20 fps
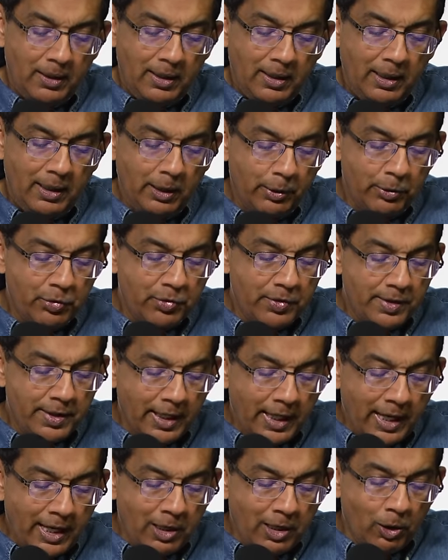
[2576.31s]
He goes,
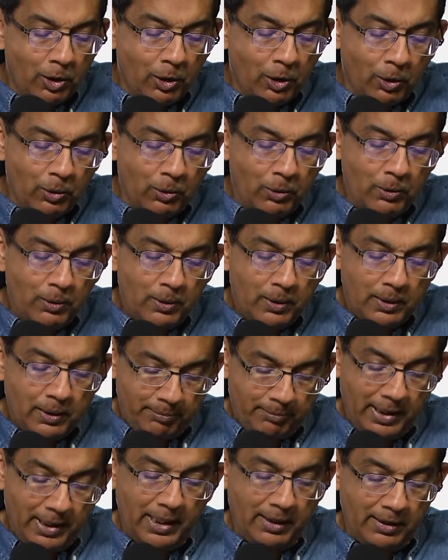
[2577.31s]
they know,
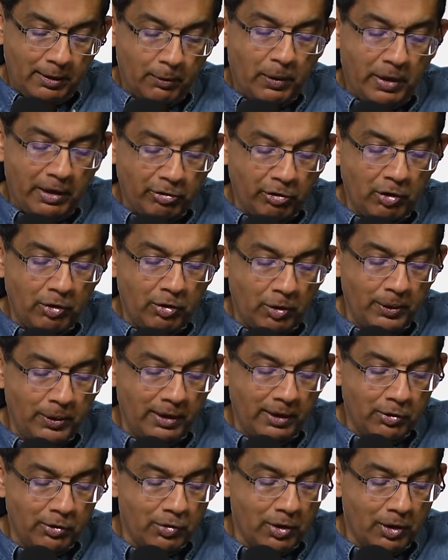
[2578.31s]
meaning the
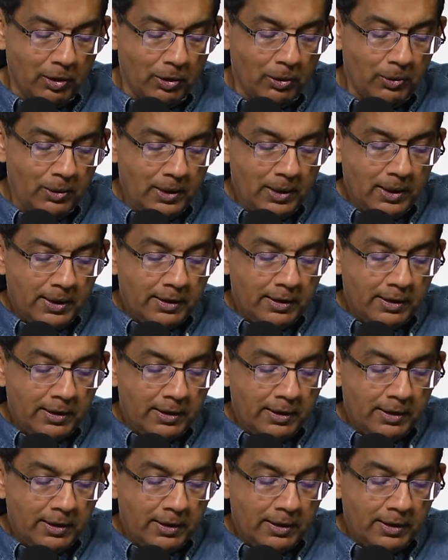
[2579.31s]
Washingtonians know,